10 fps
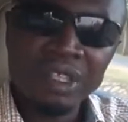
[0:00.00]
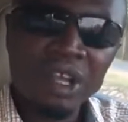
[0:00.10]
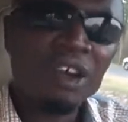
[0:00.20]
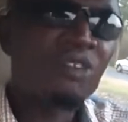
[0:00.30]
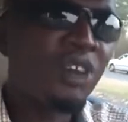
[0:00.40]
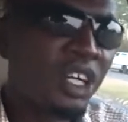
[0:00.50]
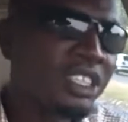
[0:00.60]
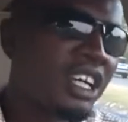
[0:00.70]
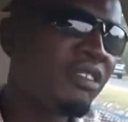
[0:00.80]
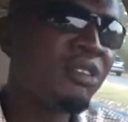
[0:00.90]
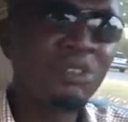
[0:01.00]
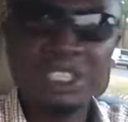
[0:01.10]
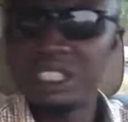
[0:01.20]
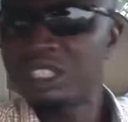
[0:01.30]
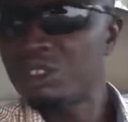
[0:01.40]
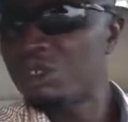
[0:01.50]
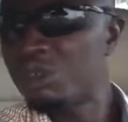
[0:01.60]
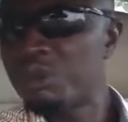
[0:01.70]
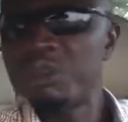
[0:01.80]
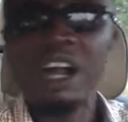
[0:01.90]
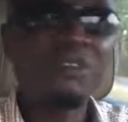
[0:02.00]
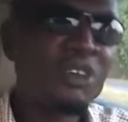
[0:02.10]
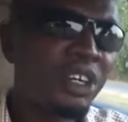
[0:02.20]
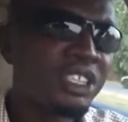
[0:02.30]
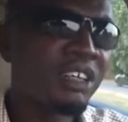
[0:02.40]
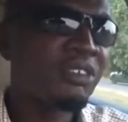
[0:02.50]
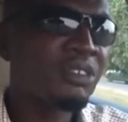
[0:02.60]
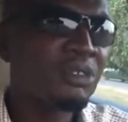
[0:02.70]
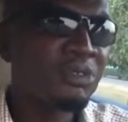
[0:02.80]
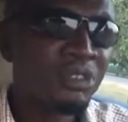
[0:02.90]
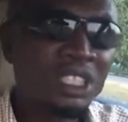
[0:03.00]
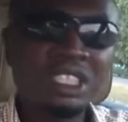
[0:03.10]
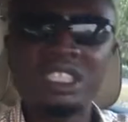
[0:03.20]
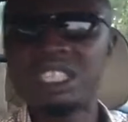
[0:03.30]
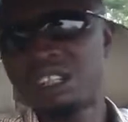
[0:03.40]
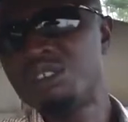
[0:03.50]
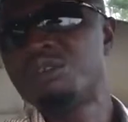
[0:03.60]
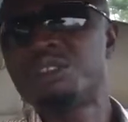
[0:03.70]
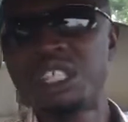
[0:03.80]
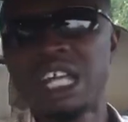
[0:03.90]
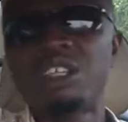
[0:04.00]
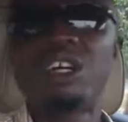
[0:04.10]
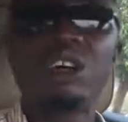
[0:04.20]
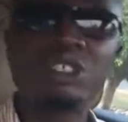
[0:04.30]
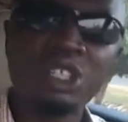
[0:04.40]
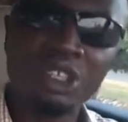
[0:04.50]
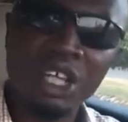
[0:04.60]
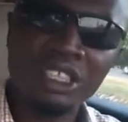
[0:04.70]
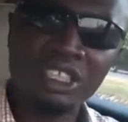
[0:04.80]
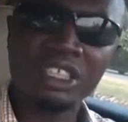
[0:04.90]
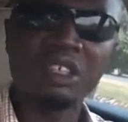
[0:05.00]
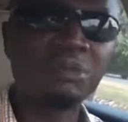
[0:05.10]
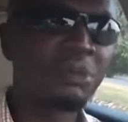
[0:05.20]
of 407 V6 coupe and 407 V6 saloon, they are also not the same.